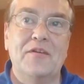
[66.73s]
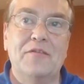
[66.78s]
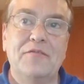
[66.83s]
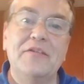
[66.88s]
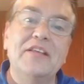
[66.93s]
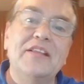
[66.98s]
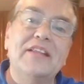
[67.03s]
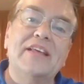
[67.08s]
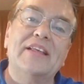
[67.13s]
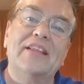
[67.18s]

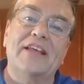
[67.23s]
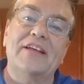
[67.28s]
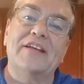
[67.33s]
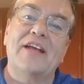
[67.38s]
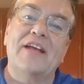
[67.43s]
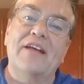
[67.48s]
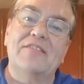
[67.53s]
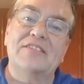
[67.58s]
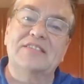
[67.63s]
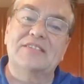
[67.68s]
feeling like
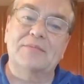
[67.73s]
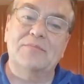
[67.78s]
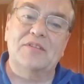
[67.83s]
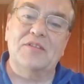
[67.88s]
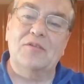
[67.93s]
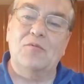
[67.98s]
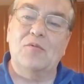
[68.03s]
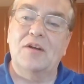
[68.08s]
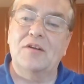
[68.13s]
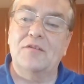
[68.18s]
you're having some
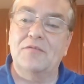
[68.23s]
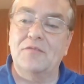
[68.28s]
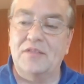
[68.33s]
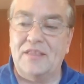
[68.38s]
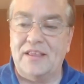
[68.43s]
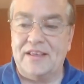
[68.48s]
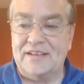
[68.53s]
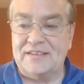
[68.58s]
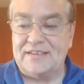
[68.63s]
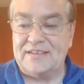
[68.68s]
of the wonderful
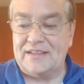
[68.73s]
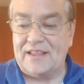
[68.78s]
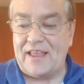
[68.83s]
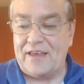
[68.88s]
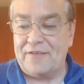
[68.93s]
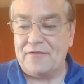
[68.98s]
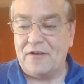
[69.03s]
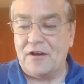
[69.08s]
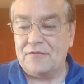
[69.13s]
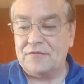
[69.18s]
things that
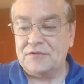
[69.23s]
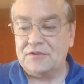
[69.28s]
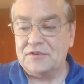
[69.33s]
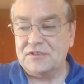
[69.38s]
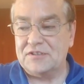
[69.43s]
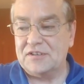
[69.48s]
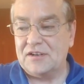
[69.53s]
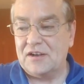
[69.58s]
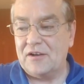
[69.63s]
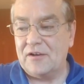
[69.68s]
life
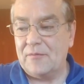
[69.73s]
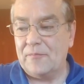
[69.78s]
offers.